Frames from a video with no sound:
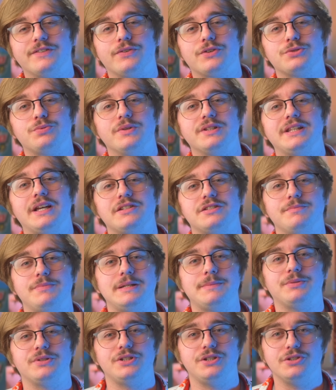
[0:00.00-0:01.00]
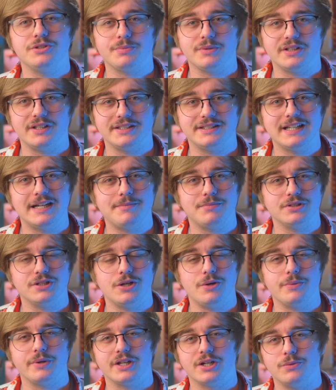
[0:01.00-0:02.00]
first 1,000 people to use my link down
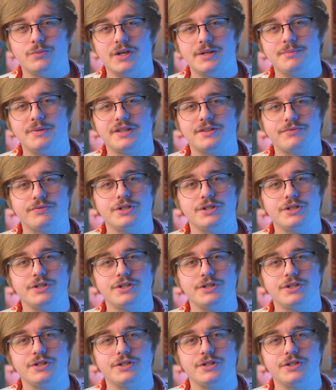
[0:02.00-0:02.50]
below will get a 1-month